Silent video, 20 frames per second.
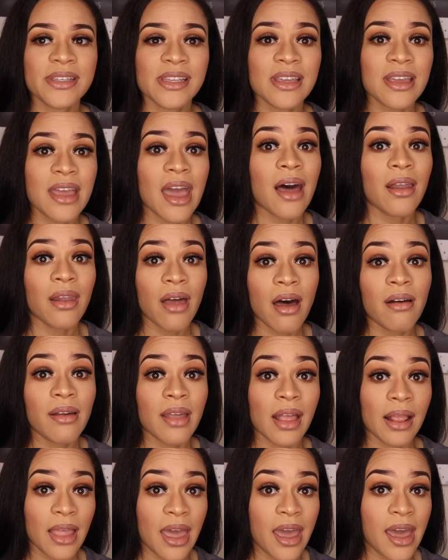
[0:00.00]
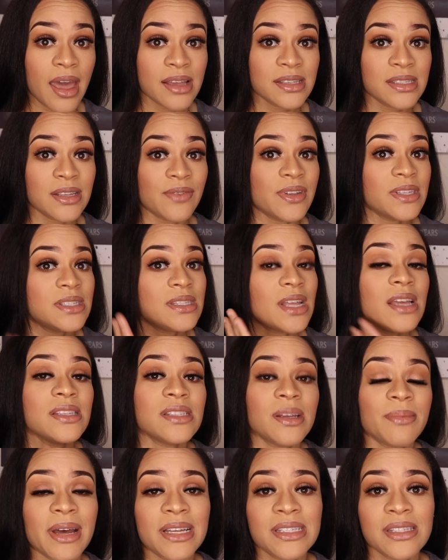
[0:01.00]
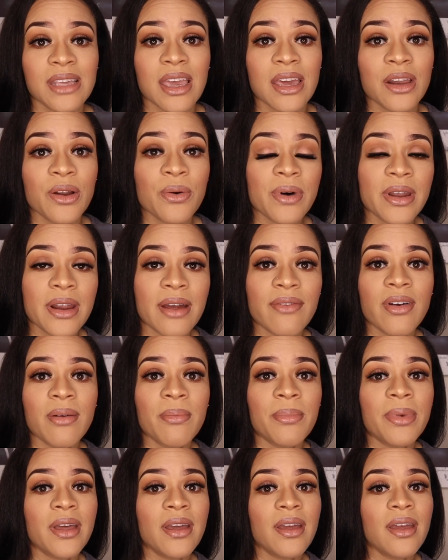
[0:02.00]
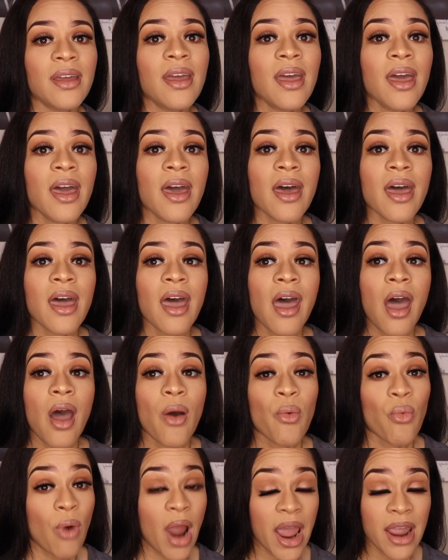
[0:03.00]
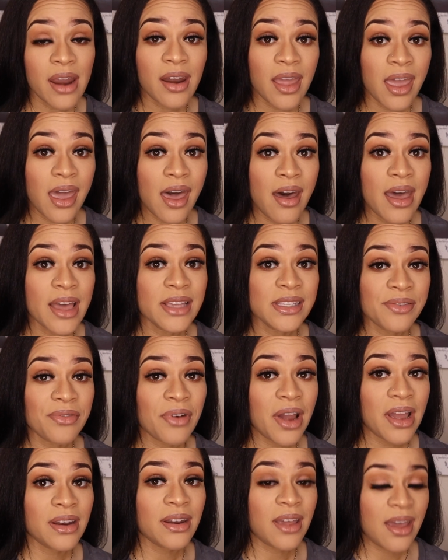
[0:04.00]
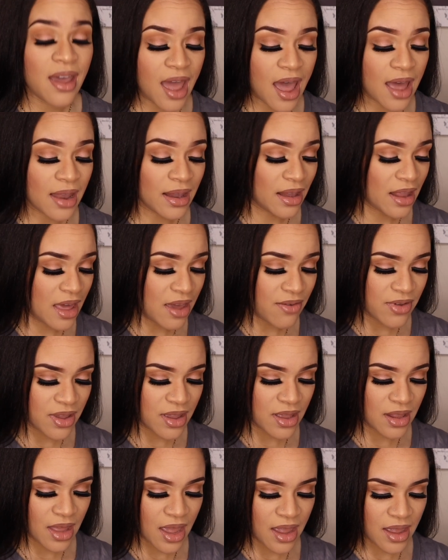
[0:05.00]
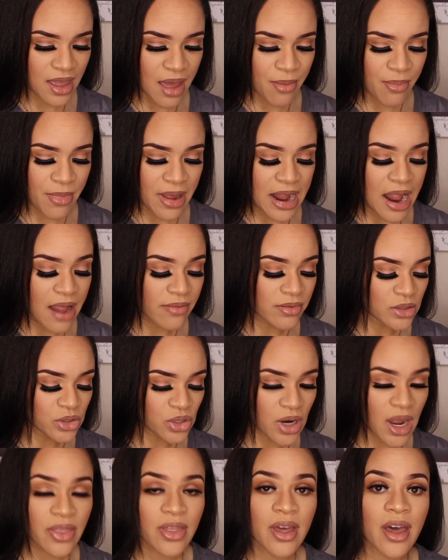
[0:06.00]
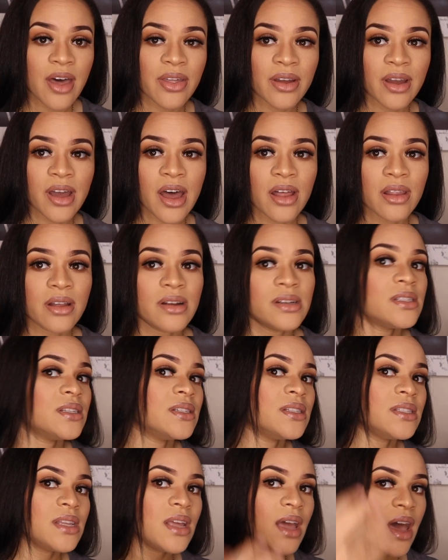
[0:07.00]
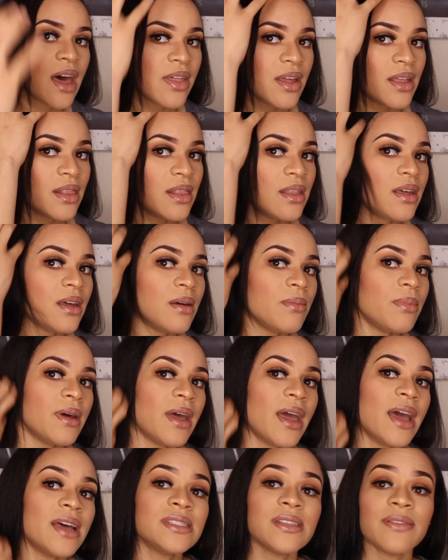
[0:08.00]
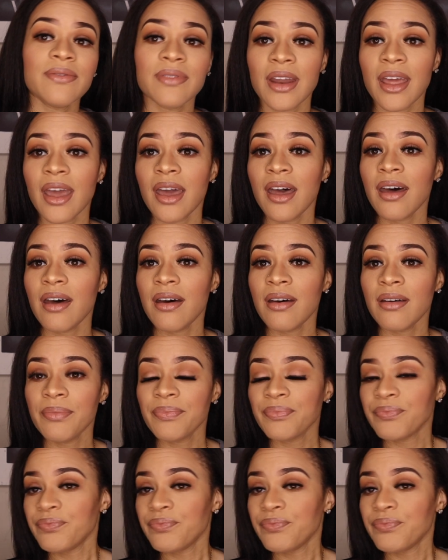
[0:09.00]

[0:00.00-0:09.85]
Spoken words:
see how long it lasts, if it stays on my skin or whatever, but right now, as of right now, I love it. Like, I might have to try the other colors and see how they look, but as of now,